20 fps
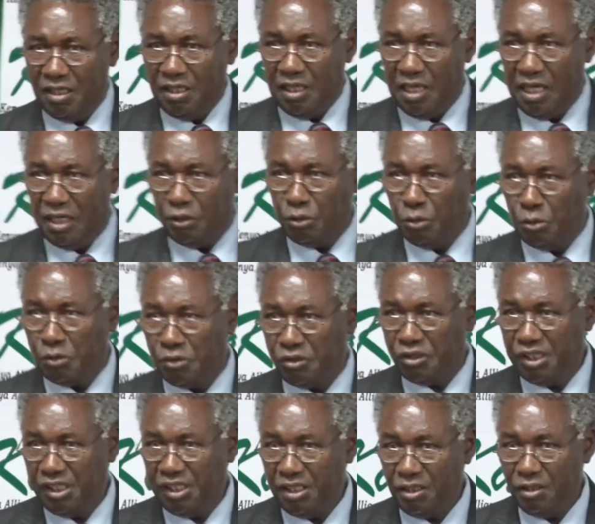and you
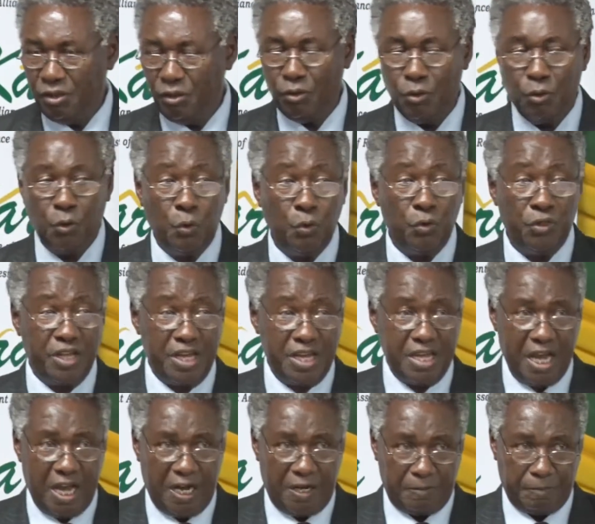see who
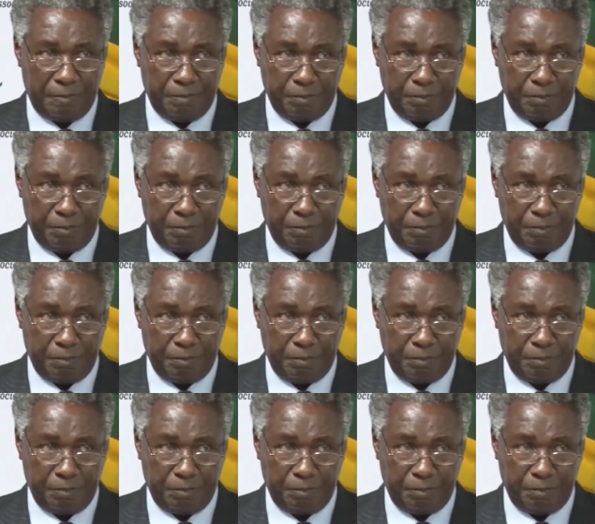they are.